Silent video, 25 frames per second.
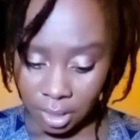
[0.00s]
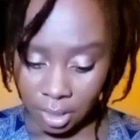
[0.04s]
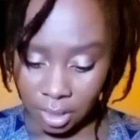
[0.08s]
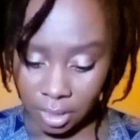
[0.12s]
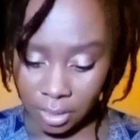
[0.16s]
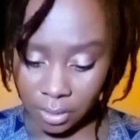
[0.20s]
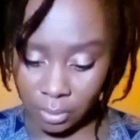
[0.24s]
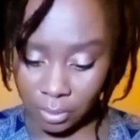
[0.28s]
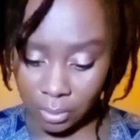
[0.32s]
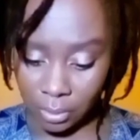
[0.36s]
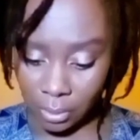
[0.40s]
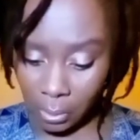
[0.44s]

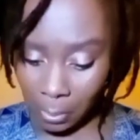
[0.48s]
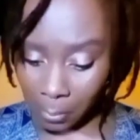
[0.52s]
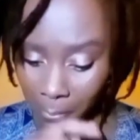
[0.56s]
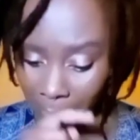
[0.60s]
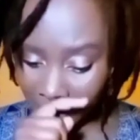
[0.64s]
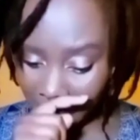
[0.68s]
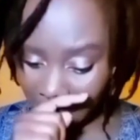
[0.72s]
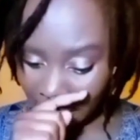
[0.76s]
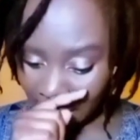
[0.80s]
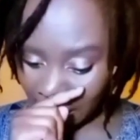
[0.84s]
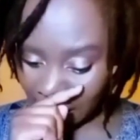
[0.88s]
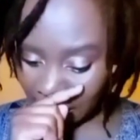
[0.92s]
you
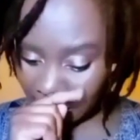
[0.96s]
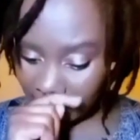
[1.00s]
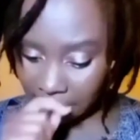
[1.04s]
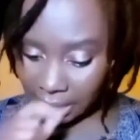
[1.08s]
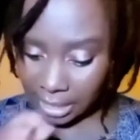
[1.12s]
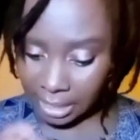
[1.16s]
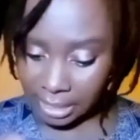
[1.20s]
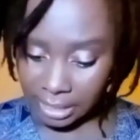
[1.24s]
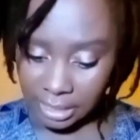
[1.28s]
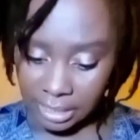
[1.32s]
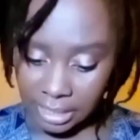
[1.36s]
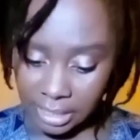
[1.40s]
know. And
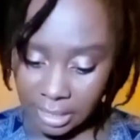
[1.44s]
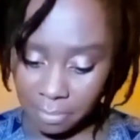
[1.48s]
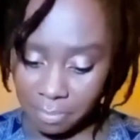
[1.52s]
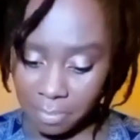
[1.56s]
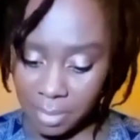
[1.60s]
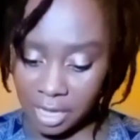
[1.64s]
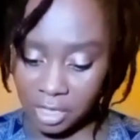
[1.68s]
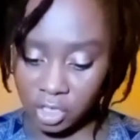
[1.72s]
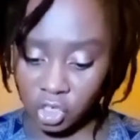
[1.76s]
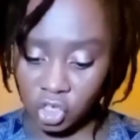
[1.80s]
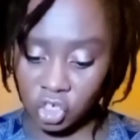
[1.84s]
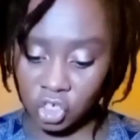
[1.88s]
then he
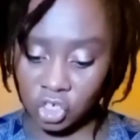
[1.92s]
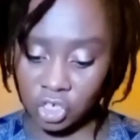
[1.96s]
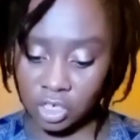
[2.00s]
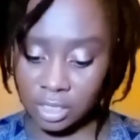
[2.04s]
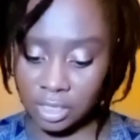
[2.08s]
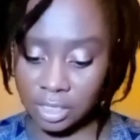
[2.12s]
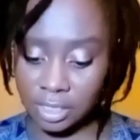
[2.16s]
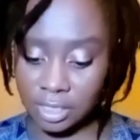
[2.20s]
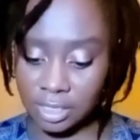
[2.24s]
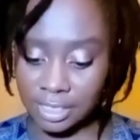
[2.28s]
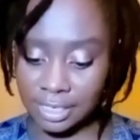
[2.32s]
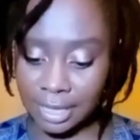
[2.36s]

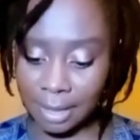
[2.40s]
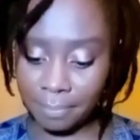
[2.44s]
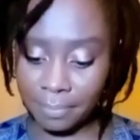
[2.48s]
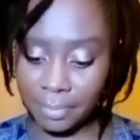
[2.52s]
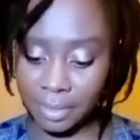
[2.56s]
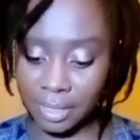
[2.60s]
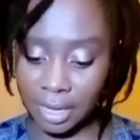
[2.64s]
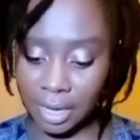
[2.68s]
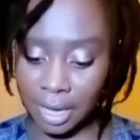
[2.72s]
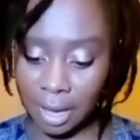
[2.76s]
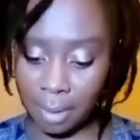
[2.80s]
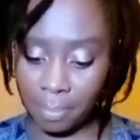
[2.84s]
mentioned
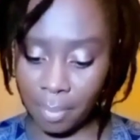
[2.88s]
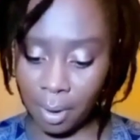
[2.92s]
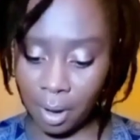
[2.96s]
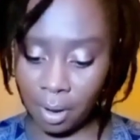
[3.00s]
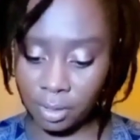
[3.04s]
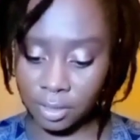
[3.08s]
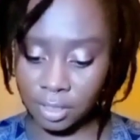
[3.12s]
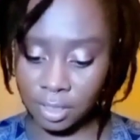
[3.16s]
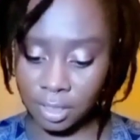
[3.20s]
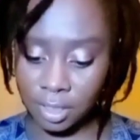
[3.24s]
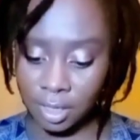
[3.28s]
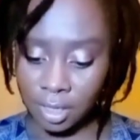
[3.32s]
something
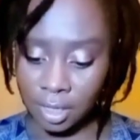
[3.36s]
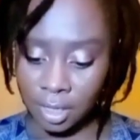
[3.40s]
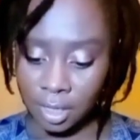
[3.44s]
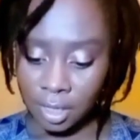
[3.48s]
about